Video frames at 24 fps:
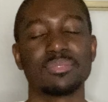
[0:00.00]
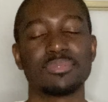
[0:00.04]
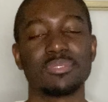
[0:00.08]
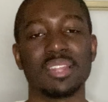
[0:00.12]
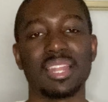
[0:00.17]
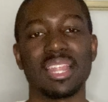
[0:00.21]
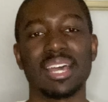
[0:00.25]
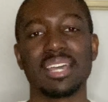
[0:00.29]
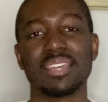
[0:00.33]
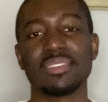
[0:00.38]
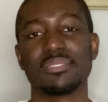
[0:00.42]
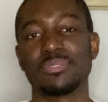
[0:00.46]
a
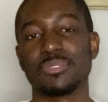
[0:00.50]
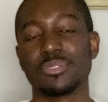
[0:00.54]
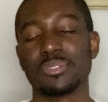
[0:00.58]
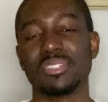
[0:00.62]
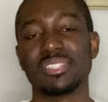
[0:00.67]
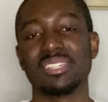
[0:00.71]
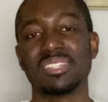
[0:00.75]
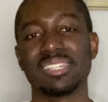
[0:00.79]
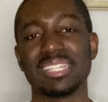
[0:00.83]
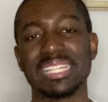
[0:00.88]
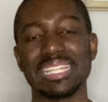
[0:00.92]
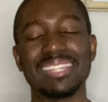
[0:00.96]
life, or the
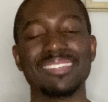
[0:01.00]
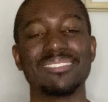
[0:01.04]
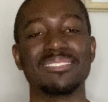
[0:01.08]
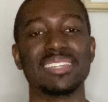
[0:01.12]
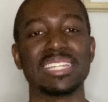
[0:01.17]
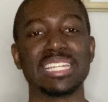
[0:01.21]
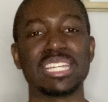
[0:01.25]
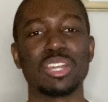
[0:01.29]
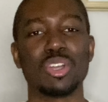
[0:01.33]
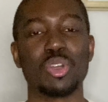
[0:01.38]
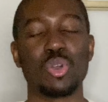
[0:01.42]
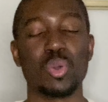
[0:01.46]

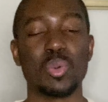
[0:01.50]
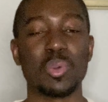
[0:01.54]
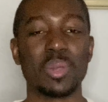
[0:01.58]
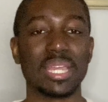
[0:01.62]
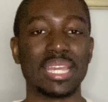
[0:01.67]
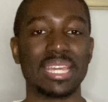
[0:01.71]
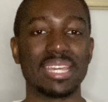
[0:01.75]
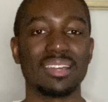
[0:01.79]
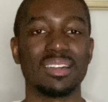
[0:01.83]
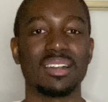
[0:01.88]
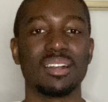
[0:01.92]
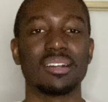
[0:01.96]
giving away
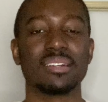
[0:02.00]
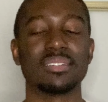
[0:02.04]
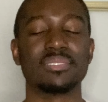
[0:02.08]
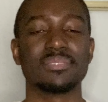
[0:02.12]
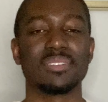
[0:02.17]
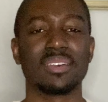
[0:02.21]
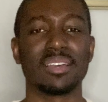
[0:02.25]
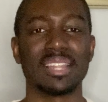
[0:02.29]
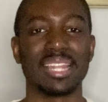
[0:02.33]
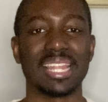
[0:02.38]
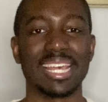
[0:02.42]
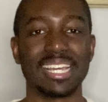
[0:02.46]
of a
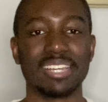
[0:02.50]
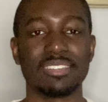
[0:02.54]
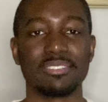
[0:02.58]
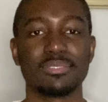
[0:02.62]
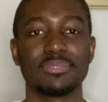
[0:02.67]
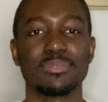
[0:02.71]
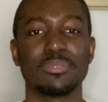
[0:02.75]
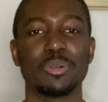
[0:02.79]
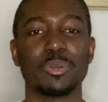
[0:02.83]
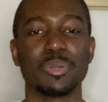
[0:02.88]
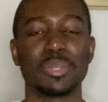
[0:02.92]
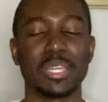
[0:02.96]
life.
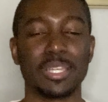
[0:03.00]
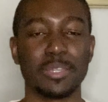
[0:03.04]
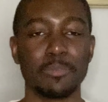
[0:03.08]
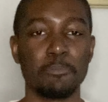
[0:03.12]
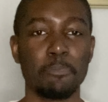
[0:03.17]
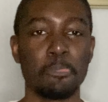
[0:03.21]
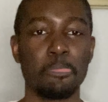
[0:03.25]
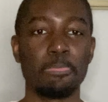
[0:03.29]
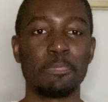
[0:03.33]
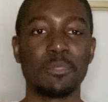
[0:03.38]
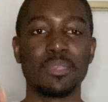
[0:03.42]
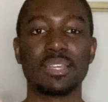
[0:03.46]
Okay,
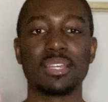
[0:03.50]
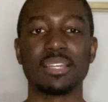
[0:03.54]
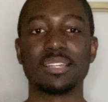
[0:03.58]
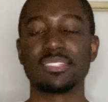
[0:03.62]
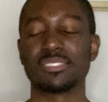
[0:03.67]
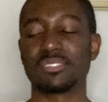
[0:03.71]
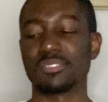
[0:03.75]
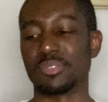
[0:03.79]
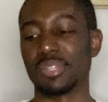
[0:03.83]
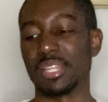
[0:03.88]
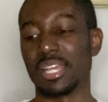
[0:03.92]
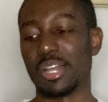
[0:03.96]
so
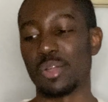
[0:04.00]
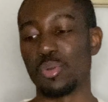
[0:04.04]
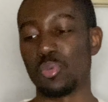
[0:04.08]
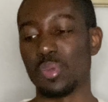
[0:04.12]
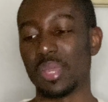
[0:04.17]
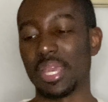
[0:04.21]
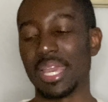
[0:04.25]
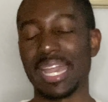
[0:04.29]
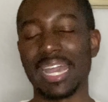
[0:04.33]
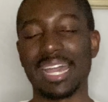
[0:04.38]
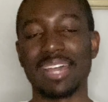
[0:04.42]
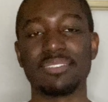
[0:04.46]
now we
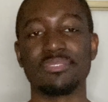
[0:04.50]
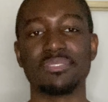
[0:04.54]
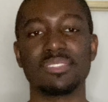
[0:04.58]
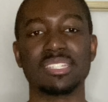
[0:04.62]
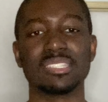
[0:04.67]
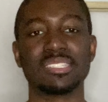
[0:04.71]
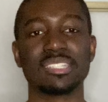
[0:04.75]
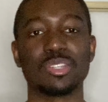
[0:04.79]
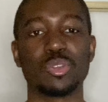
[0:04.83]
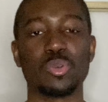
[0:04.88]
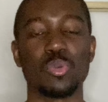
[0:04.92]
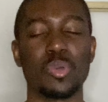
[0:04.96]
have this
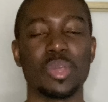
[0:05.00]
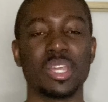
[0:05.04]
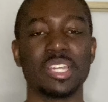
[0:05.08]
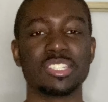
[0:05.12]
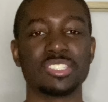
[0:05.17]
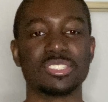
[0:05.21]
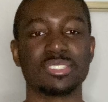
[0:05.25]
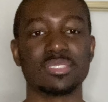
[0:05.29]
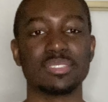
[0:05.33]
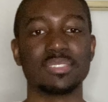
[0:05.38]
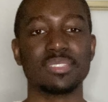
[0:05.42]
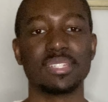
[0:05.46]

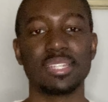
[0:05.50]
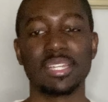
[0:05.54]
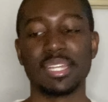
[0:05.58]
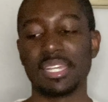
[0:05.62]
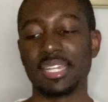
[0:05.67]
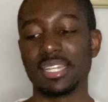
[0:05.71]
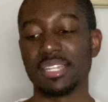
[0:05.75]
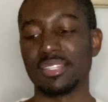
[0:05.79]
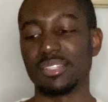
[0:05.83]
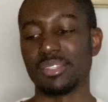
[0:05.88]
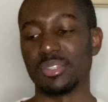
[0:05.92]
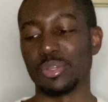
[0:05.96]
equation,
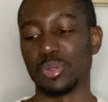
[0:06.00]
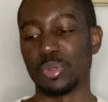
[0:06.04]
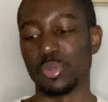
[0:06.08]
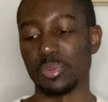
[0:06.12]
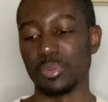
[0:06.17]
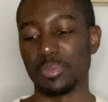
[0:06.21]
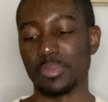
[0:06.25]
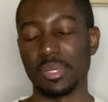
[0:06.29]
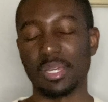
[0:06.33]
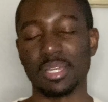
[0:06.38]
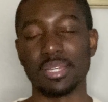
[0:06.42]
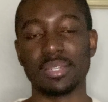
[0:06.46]

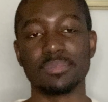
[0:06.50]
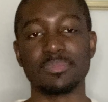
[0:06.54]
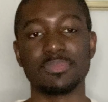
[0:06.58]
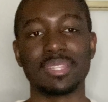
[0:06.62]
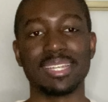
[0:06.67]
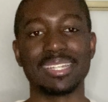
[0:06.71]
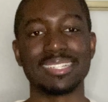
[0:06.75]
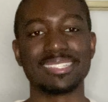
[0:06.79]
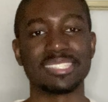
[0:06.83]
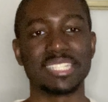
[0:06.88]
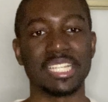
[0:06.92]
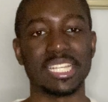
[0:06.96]
that
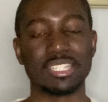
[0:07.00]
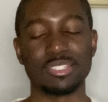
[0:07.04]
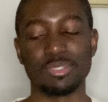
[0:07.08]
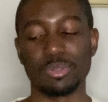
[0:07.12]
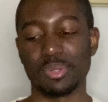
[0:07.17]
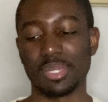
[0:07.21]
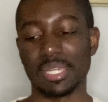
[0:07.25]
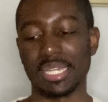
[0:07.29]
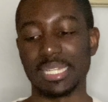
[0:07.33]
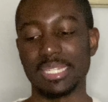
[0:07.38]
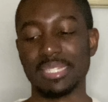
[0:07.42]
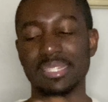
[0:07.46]
says,
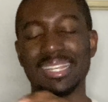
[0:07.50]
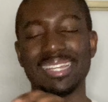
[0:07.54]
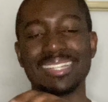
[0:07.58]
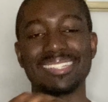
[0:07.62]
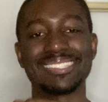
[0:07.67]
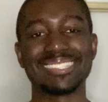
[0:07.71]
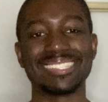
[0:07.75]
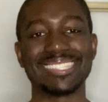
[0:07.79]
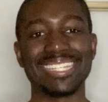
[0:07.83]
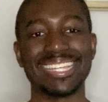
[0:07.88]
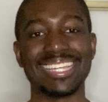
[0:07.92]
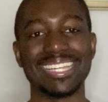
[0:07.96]
okay, that
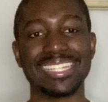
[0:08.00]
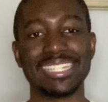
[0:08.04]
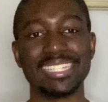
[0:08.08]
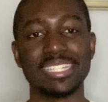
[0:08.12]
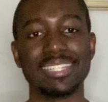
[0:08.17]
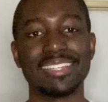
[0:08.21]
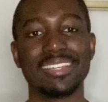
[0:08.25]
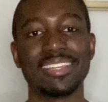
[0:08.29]
sin